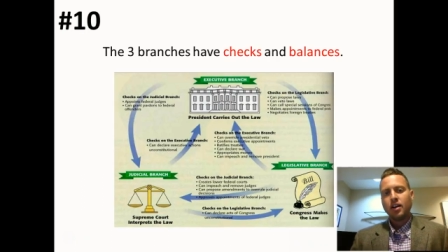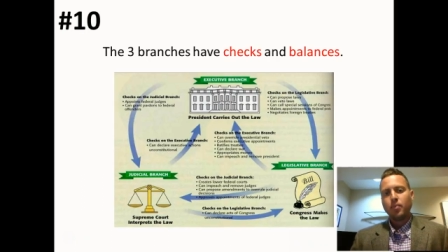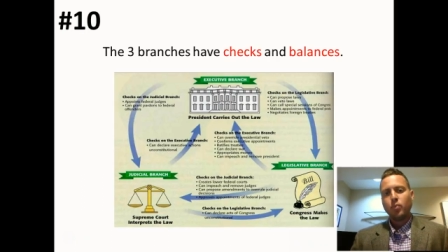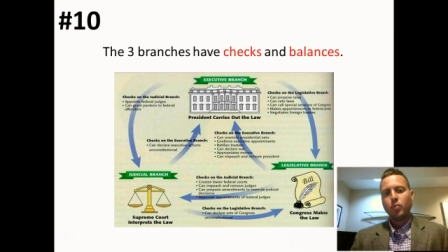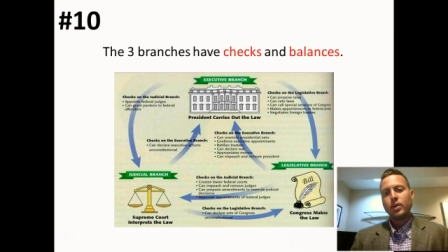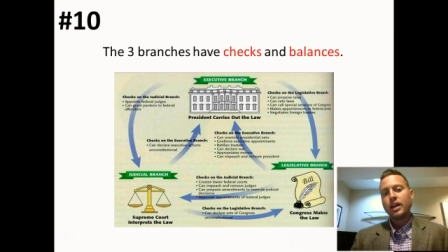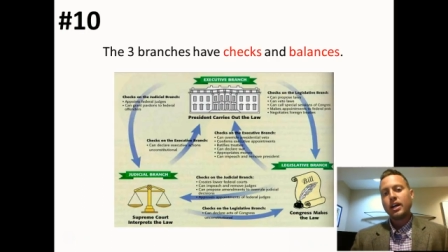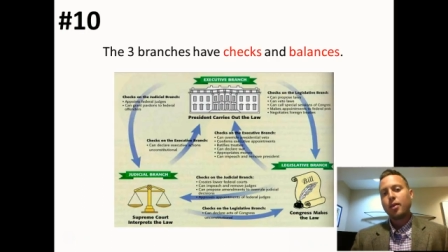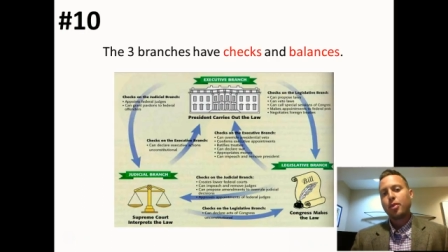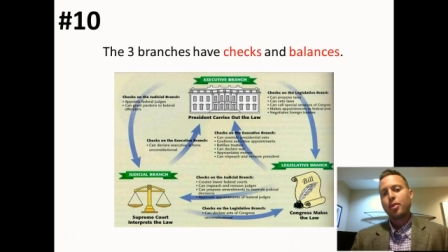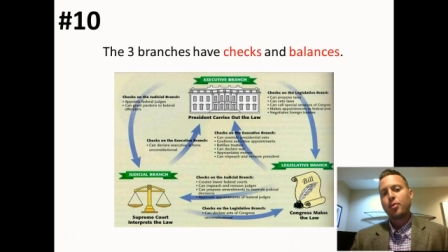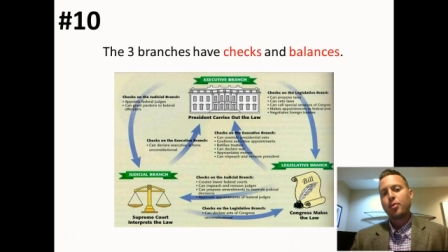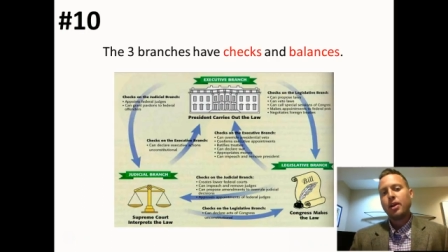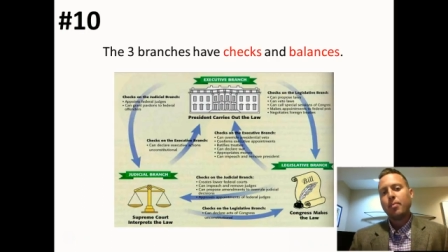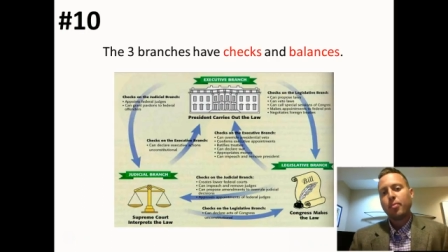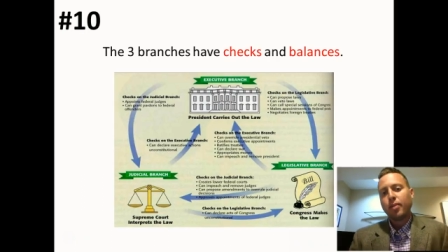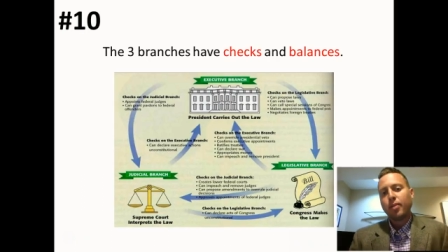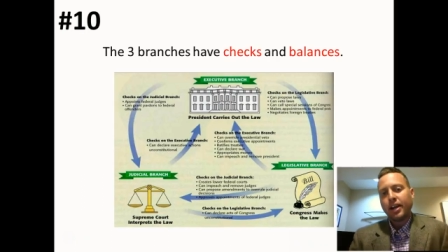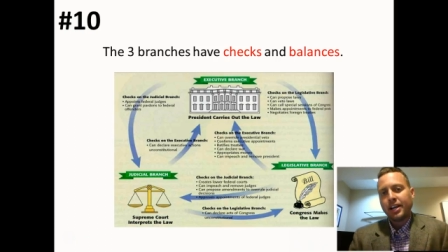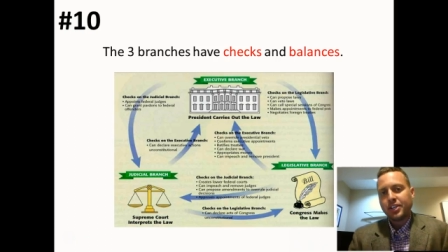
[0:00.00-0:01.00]
We got 3
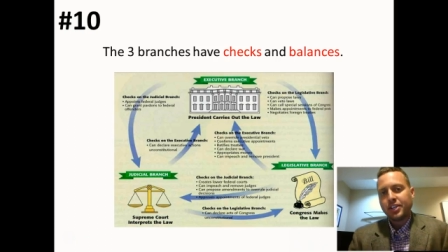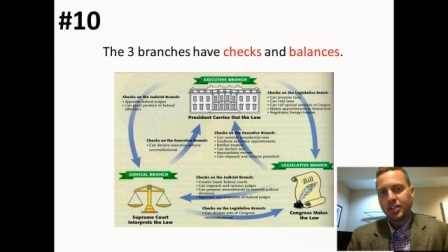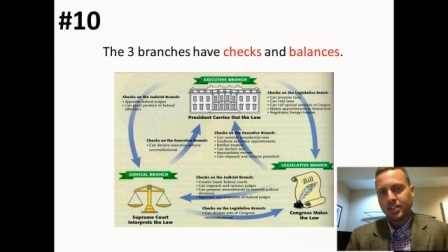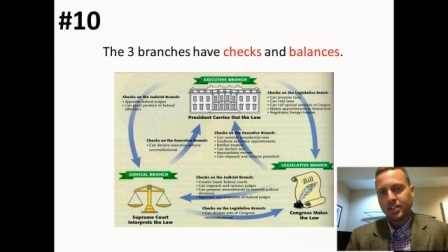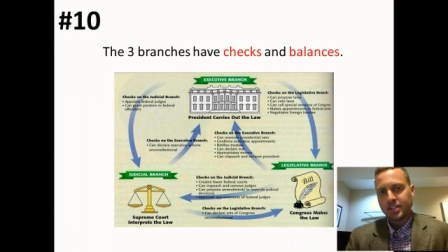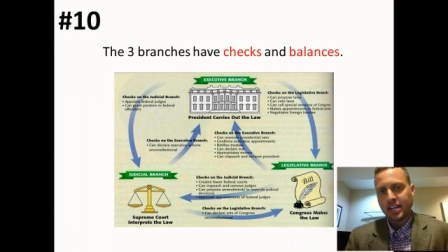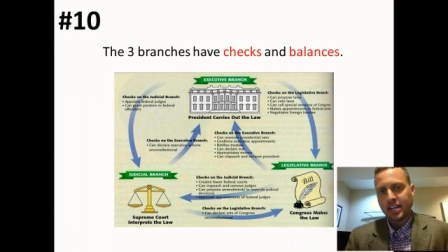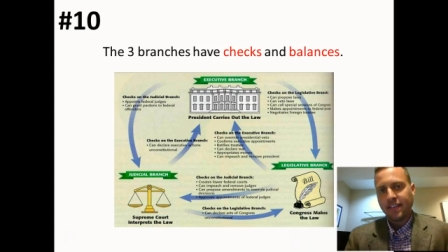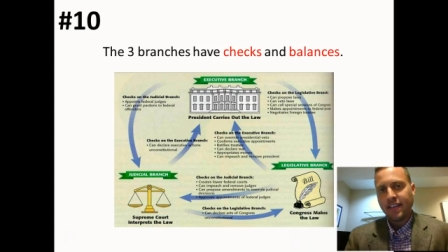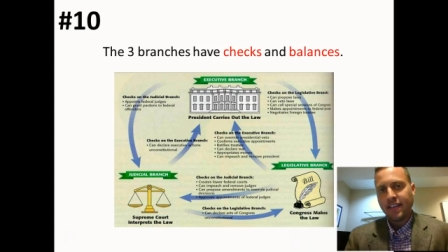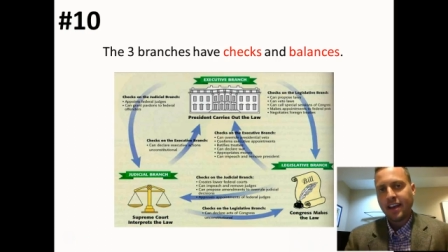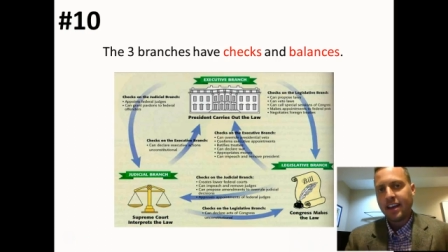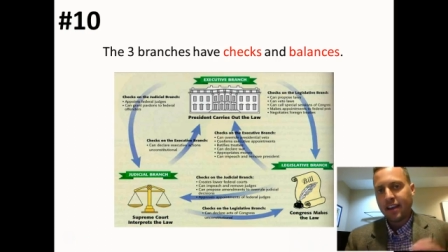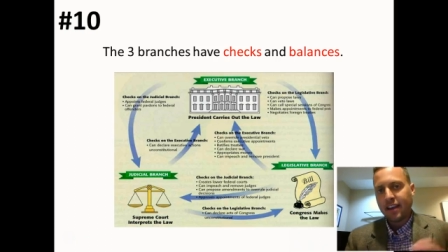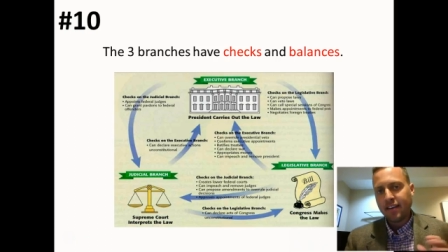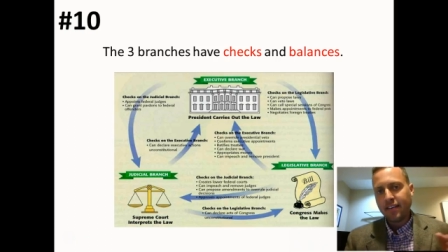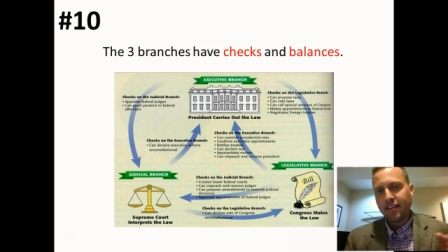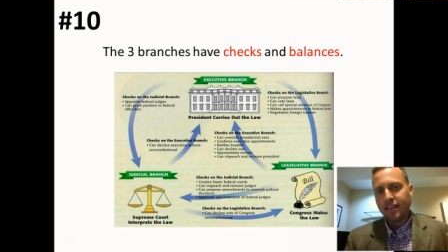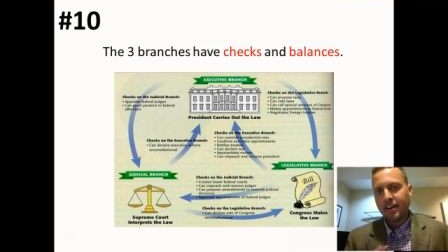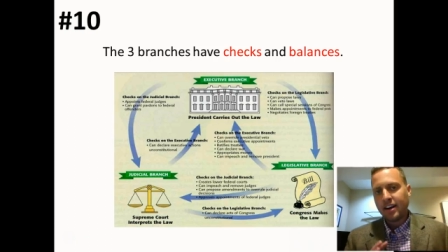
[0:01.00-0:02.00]
branches, and they
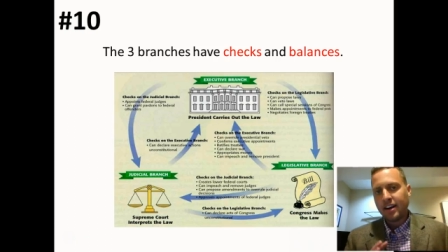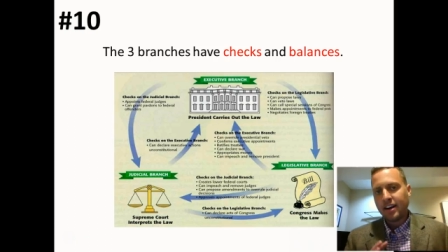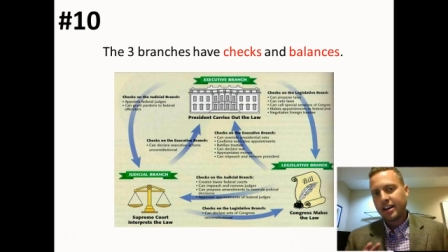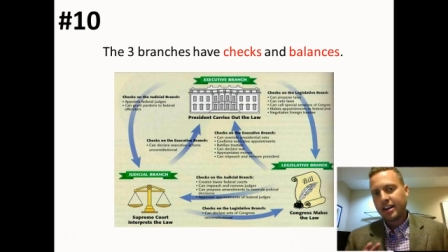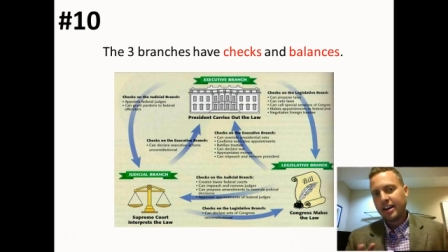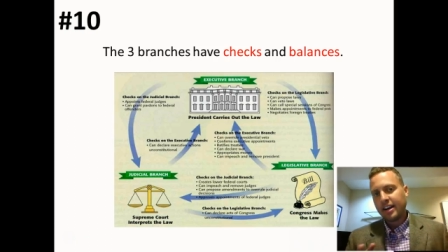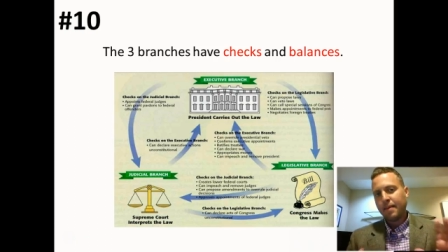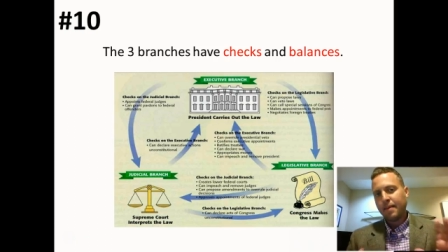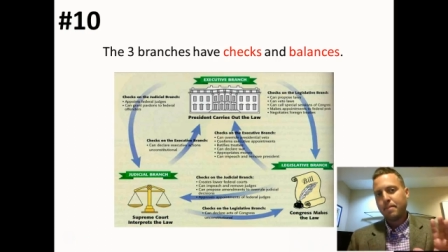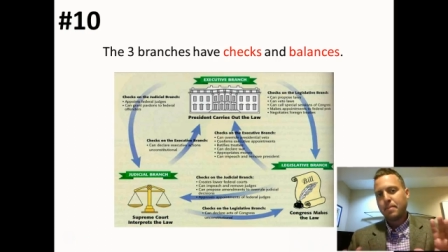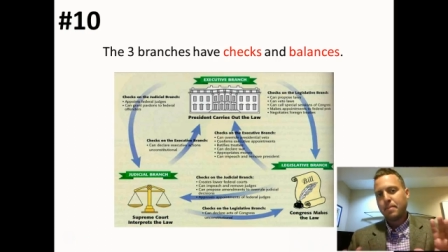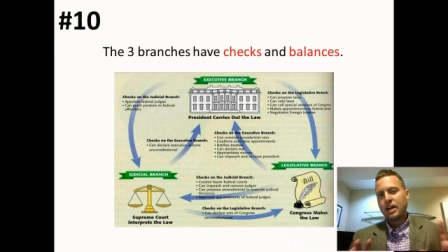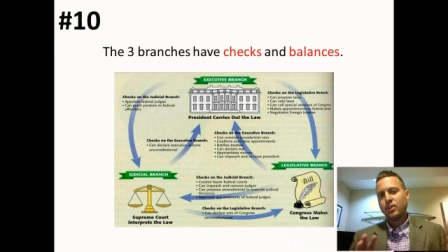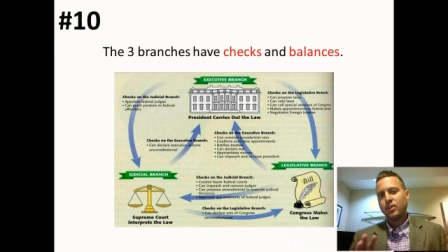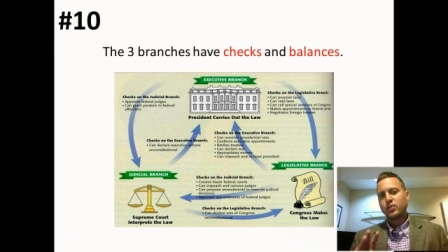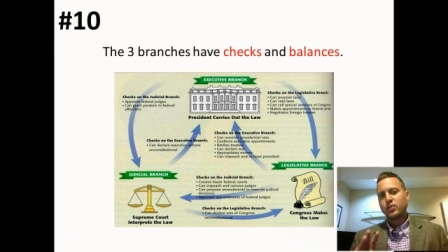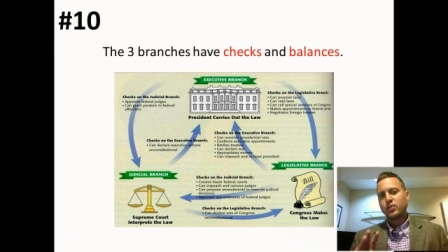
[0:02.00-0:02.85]
can kind of bounce